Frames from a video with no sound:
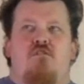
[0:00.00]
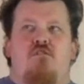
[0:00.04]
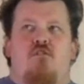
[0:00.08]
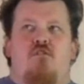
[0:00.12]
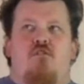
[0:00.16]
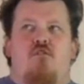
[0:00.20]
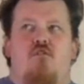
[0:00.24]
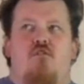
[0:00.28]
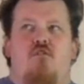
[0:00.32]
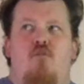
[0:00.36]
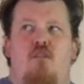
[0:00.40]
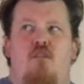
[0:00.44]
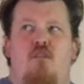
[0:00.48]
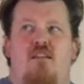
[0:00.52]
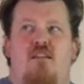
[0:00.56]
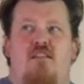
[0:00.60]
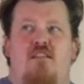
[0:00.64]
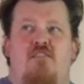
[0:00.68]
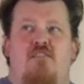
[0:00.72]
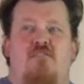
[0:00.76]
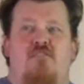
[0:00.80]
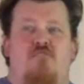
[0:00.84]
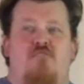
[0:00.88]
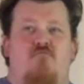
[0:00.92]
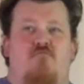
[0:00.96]

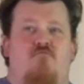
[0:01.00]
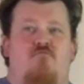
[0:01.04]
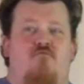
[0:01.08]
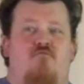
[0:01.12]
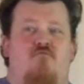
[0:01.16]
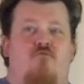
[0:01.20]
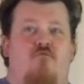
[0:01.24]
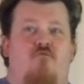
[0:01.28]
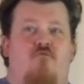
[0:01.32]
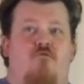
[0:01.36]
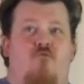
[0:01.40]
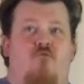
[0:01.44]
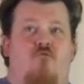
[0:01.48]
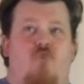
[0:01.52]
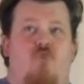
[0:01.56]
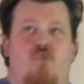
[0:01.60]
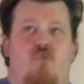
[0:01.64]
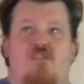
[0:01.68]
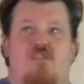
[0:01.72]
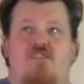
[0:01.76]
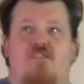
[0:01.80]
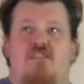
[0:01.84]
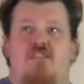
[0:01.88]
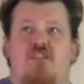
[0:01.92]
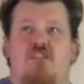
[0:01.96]
nobody's
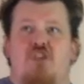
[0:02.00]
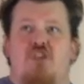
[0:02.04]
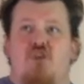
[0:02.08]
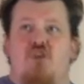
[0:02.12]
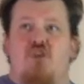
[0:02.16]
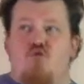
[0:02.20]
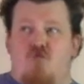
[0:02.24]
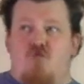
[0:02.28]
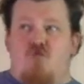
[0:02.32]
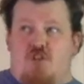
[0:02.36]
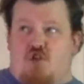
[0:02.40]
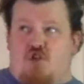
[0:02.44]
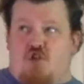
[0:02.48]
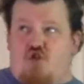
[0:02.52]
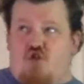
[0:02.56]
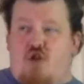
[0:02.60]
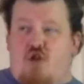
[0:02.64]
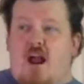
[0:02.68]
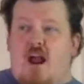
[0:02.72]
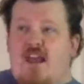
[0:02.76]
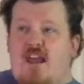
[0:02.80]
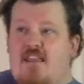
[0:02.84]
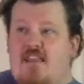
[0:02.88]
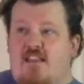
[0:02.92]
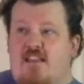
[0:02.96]
forcing you to
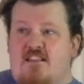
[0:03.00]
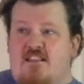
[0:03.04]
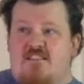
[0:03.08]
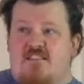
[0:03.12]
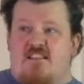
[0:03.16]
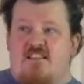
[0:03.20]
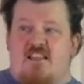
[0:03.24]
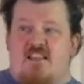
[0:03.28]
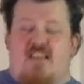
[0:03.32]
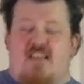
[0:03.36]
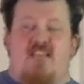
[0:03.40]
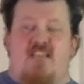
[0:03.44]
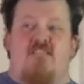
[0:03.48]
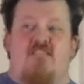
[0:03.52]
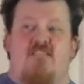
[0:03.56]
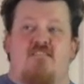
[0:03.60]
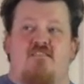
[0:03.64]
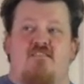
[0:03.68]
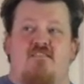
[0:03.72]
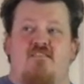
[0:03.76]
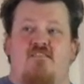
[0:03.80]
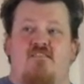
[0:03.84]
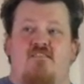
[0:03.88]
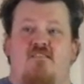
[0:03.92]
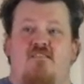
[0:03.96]
try these
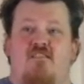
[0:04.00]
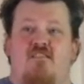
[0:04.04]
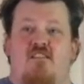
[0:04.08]
things.